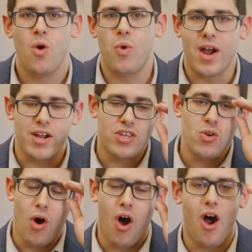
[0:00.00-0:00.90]
where
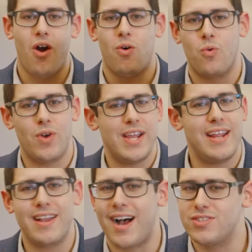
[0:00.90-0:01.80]
you are
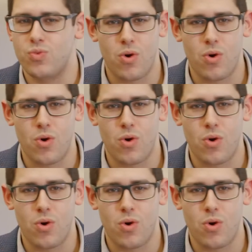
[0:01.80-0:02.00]
reading God's